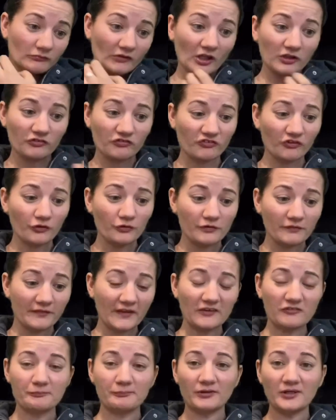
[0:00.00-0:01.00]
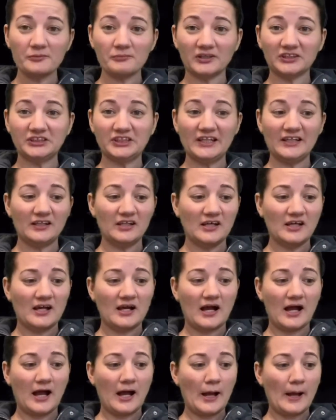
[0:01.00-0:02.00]
So that's pretty much it.
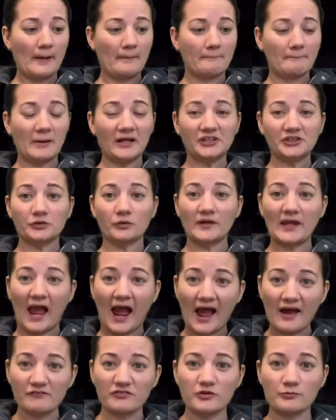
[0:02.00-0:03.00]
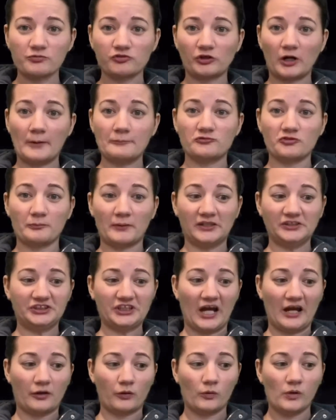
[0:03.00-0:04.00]
Make sure you have subscribed to my
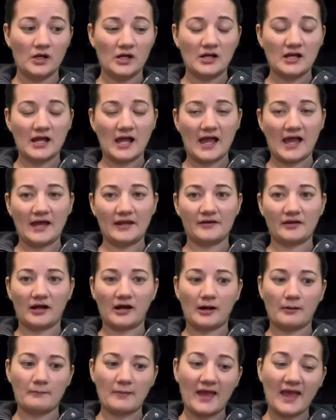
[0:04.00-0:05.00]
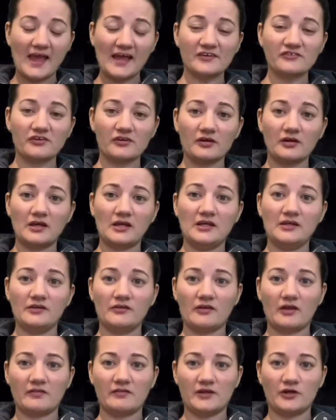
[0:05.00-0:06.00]
channel and enter
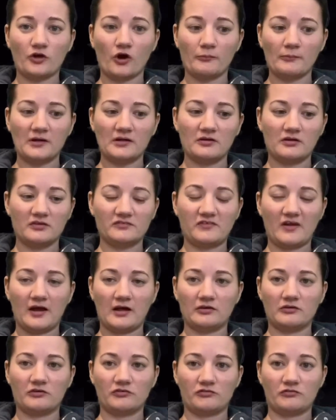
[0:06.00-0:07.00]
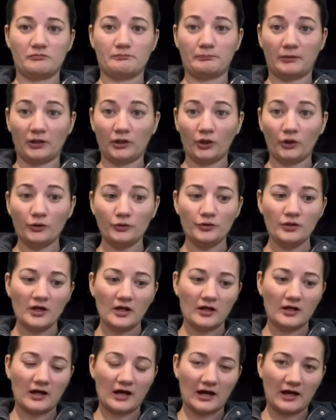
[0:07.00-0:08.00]
in the comment down below
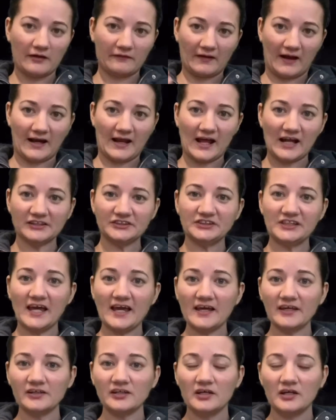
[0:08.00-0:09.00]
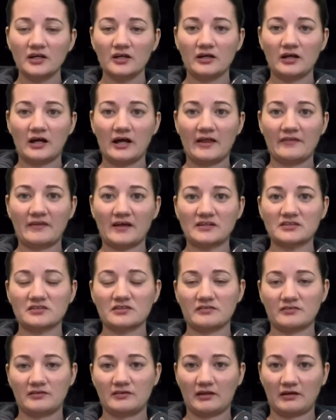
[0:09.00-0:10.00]
that hashtag
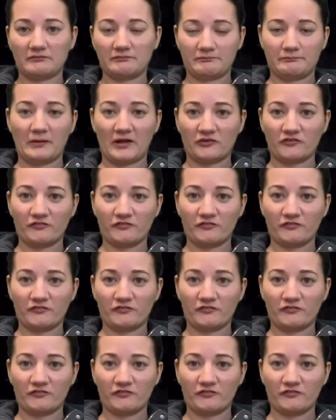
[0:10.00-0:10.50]
that best